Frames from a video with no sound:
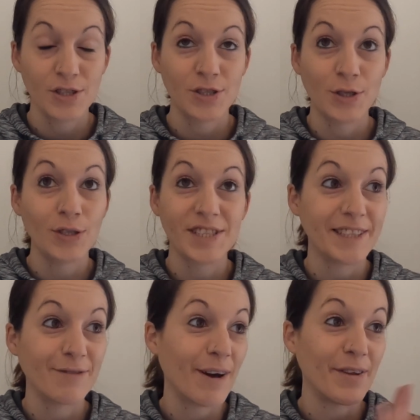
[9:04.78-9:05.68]
short
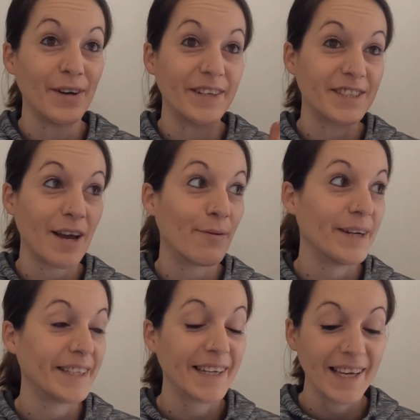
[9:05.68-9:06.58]
sleeve weather, I just can't
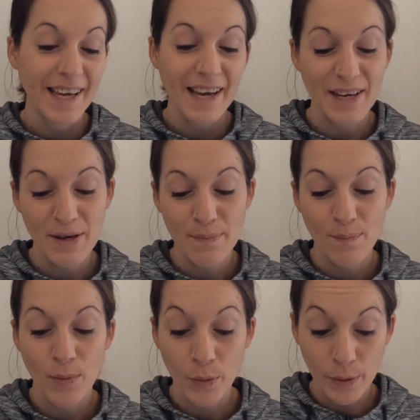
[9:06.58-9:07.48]
wait.
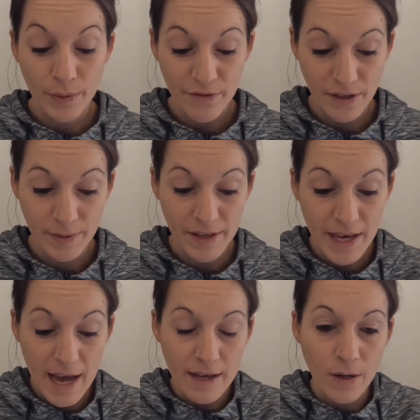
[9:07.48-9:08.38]
But we'll be filming
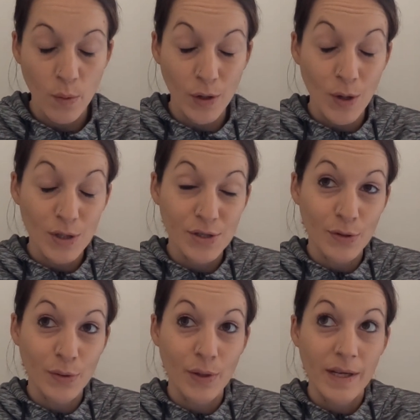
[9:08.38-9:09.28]
that. We're
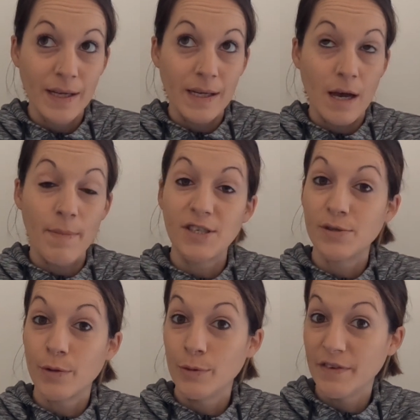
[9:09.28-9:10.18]
also, I
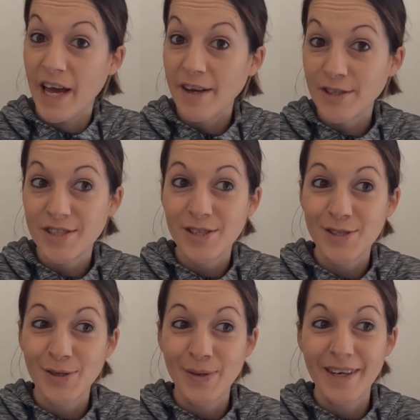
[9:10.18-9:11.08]
mentioned we're moving house,
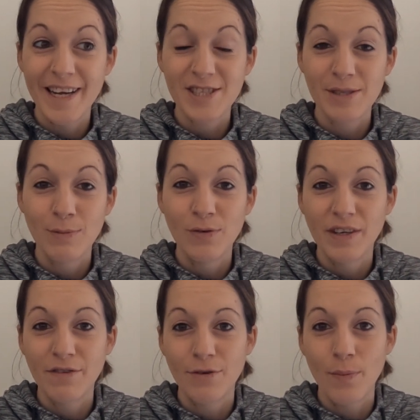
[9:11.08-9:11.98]
so we're actually
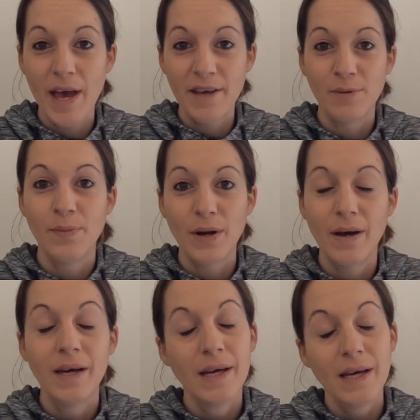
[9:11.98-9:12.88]
moving from
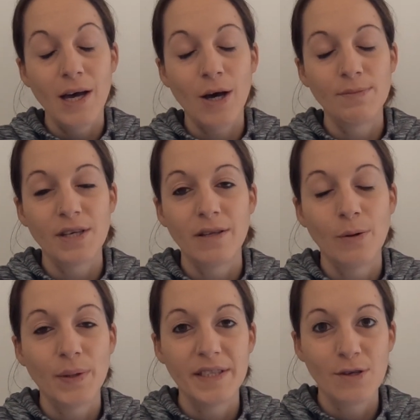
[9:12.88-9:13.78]
Edinburgh up to a little
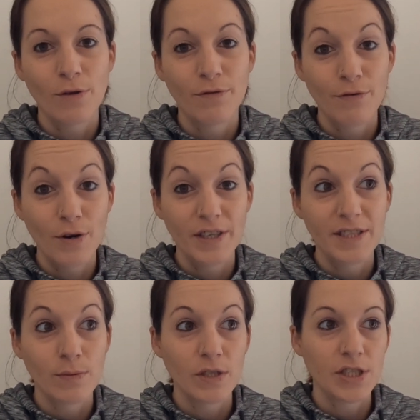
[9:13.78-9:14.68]
place called
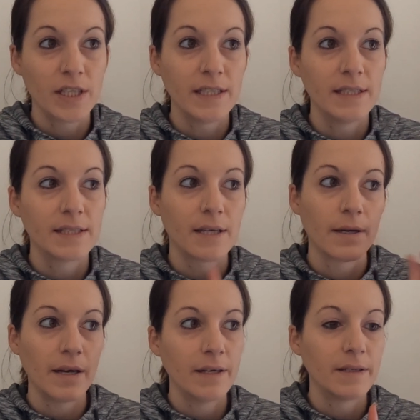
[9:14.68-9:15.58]
Forres, which is
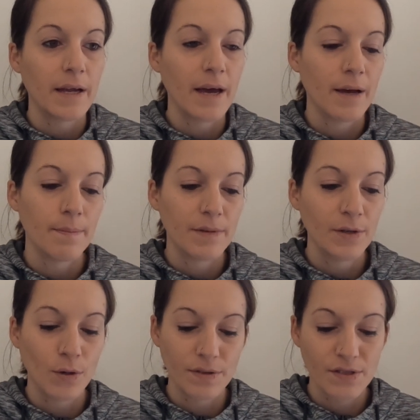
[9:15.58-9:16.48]
in the
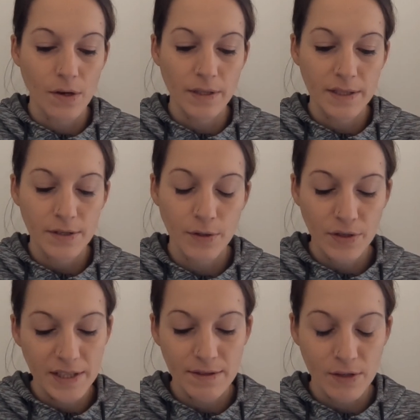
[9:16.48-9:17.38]
north of Scotland,
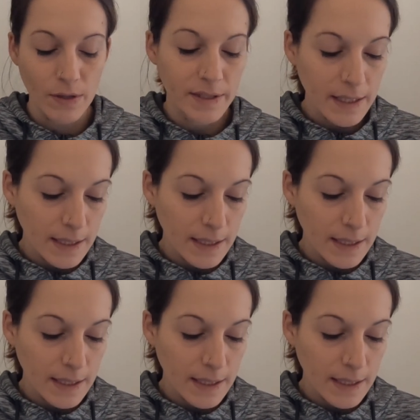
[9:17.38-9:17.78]
northeast of Scotland,